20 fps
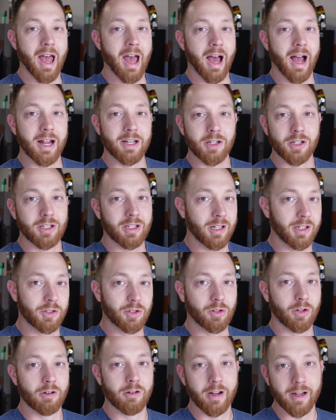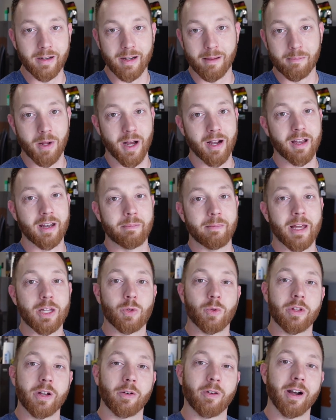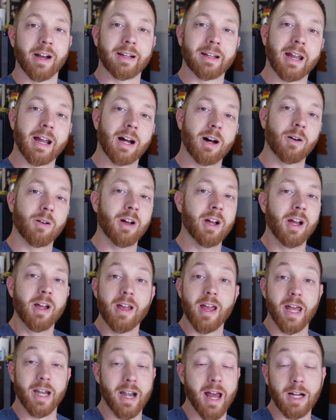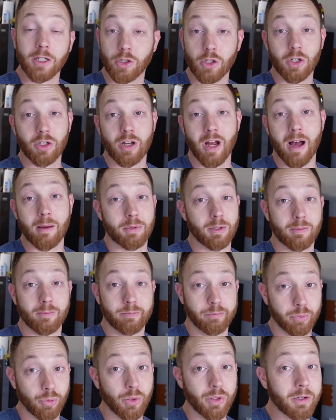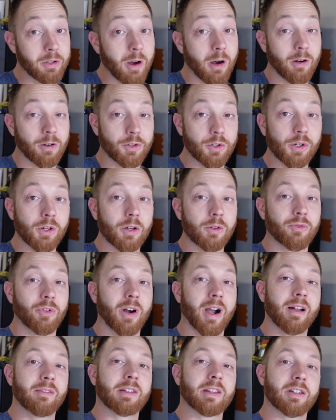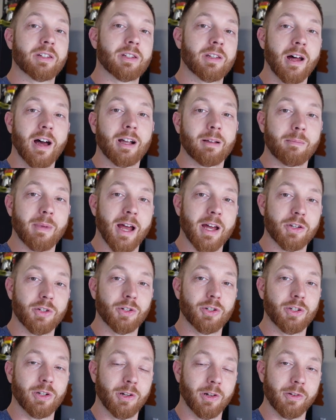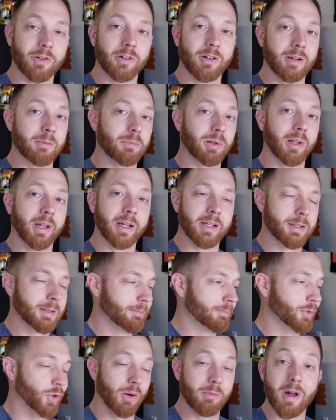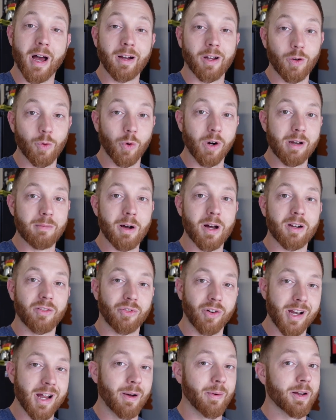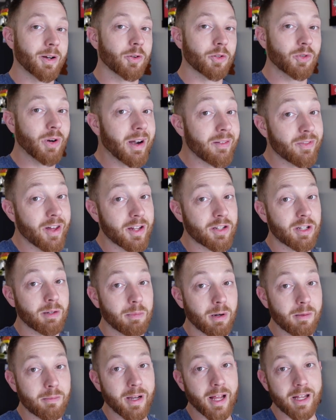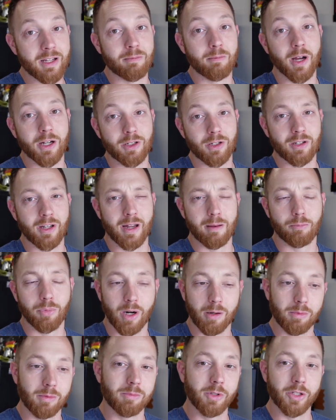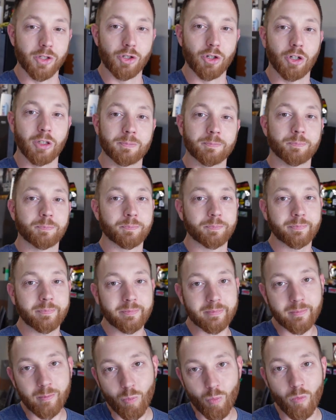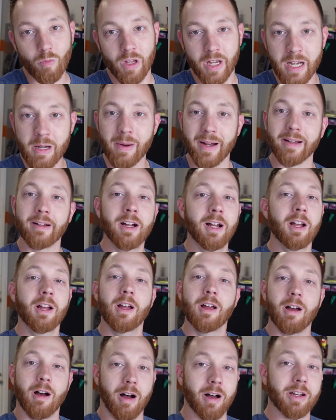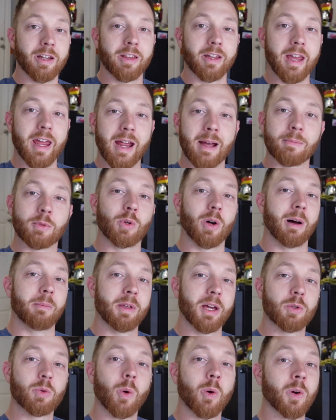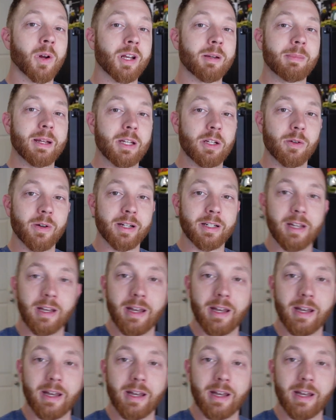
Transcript: I just said, screw it, I'm not going to mess with it right now. And it actually stops pretty darn good for having the stock master cylinder in place. So I'm not going to worry about it for now. I don't drive that Suburban as much as I probably should. Anyway, on to the cam swap. That's what we're going to be doing